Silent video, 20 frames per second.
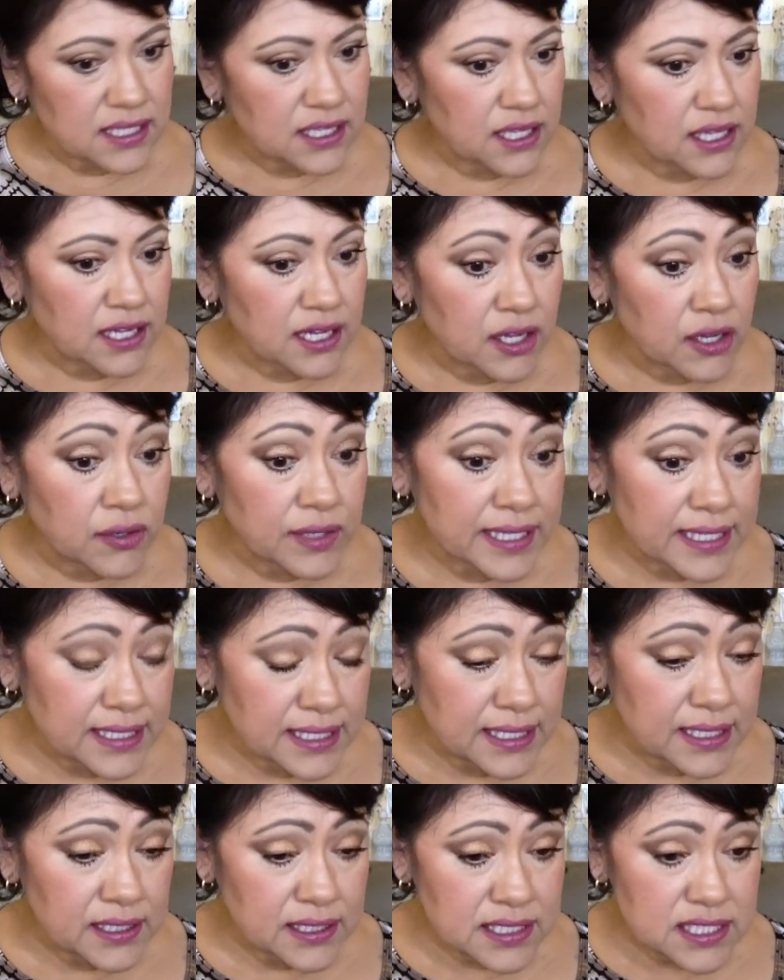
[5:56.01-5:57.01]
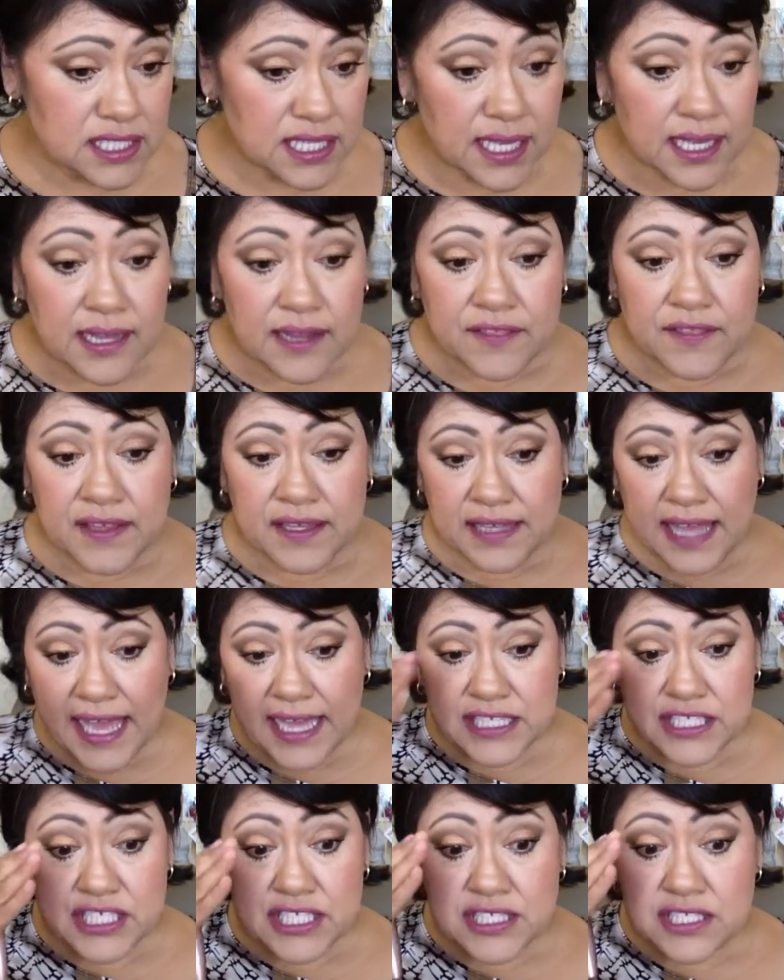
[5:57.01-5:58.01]
You know, it, it looks, the
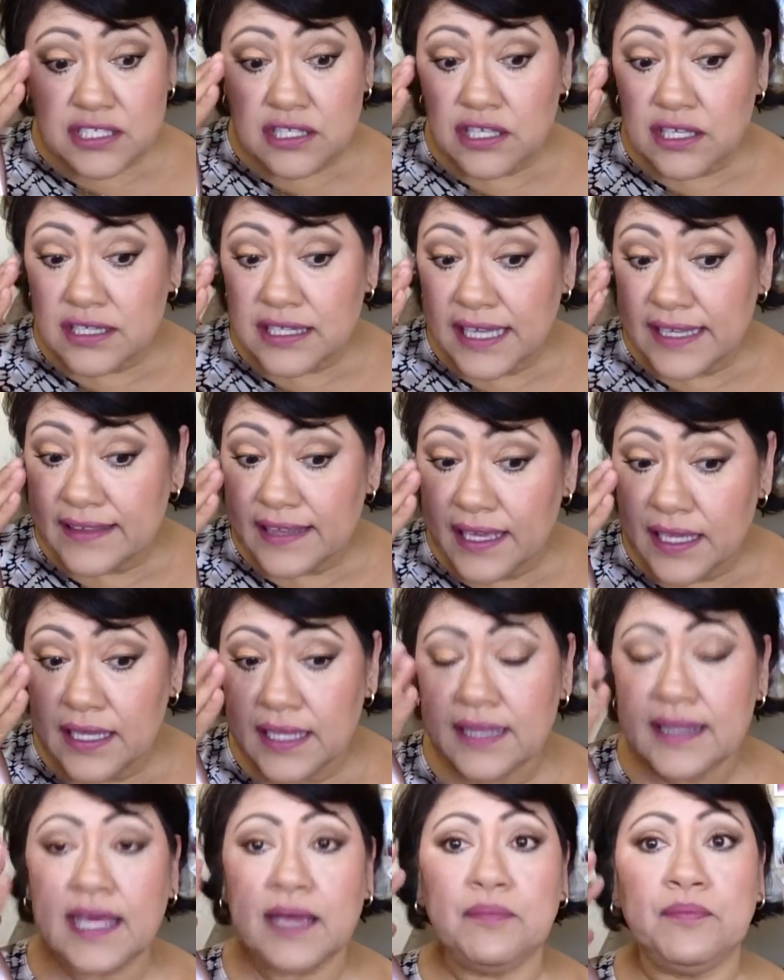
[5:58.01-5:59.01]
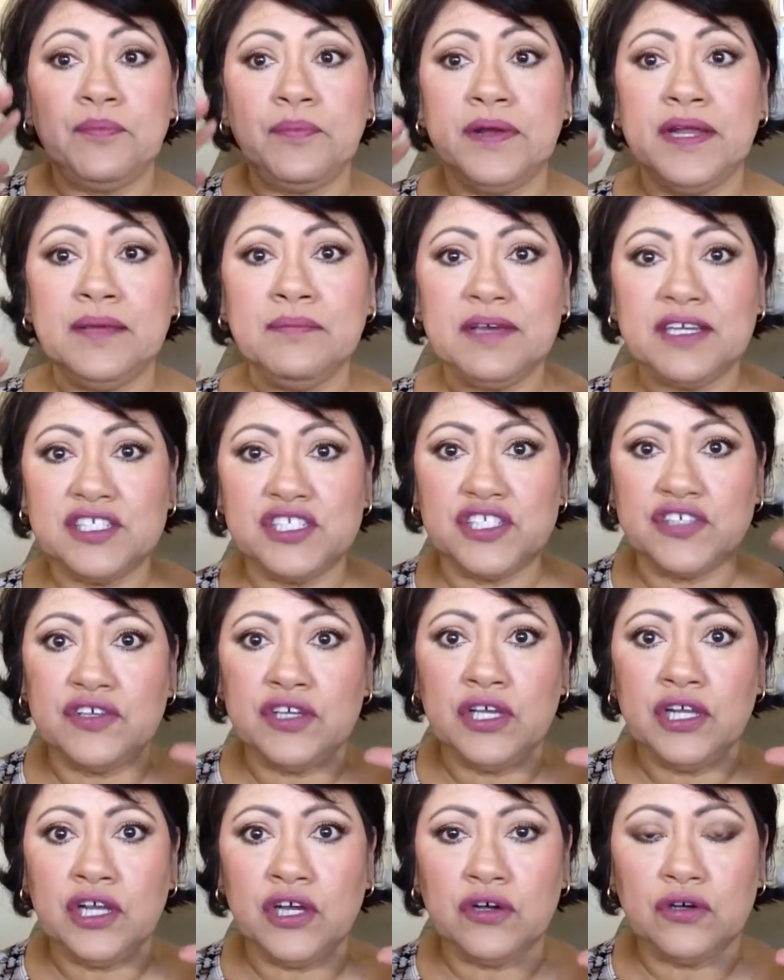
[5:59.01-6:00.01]
lashes look like they, they pretty much,
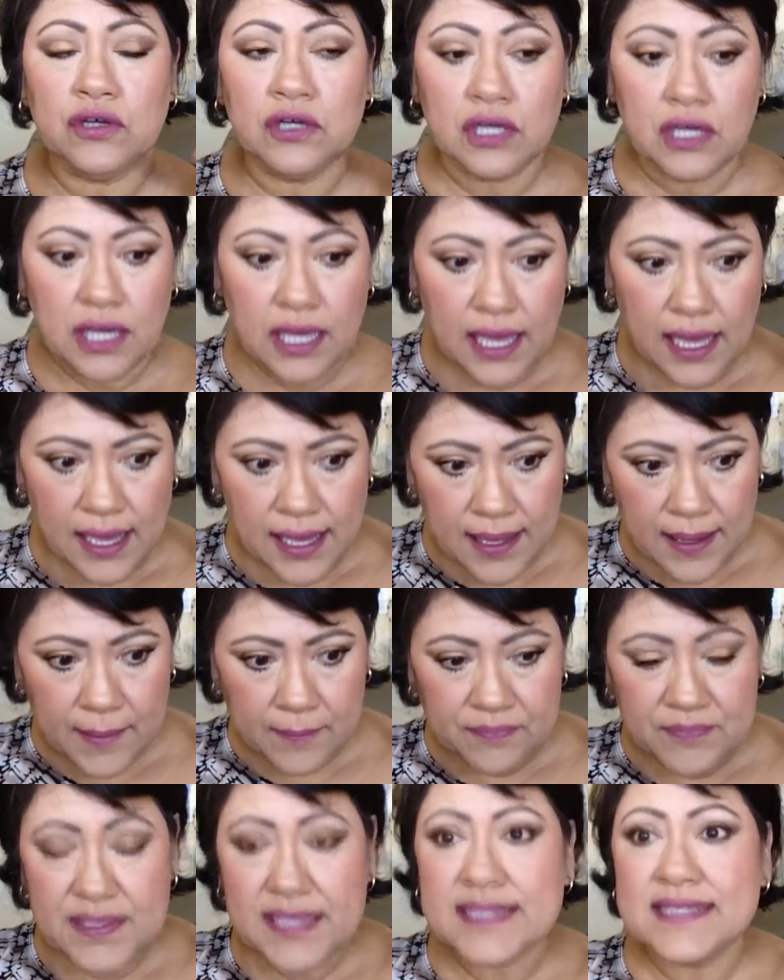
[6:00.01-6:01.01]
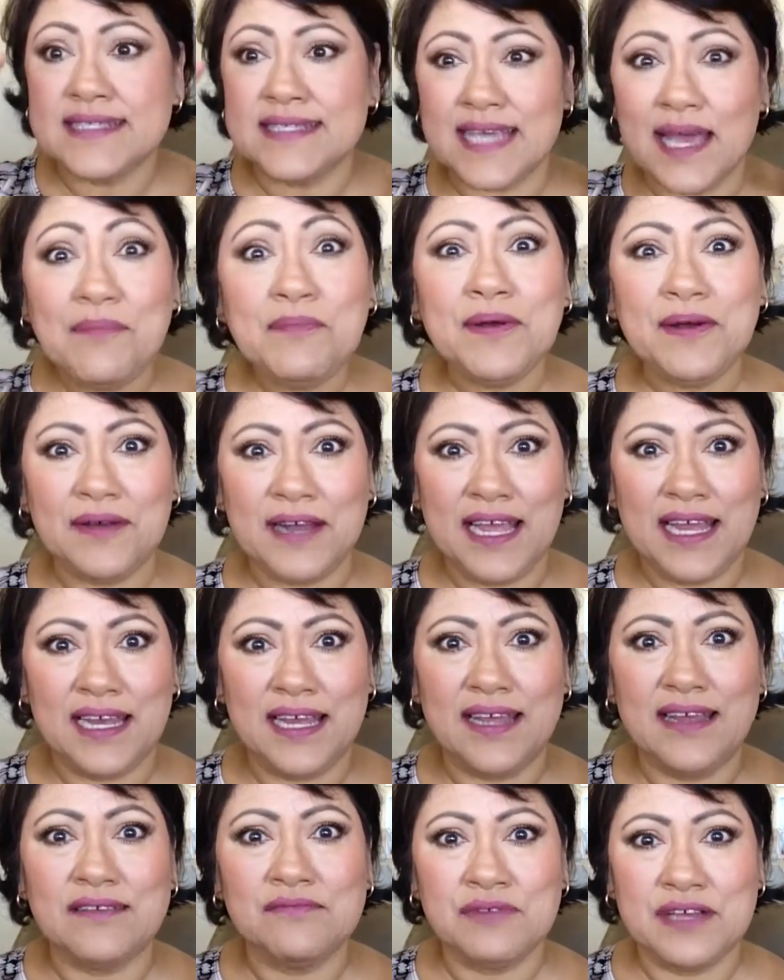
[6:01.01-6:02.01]
you know, um, separate
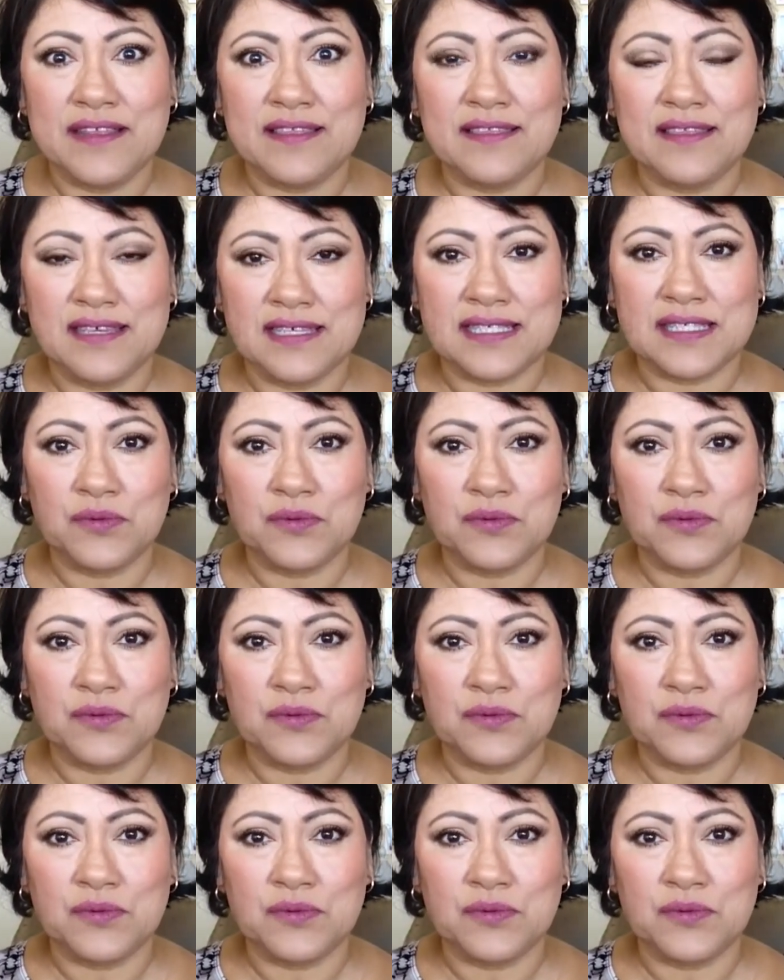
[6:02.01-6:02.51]
it with this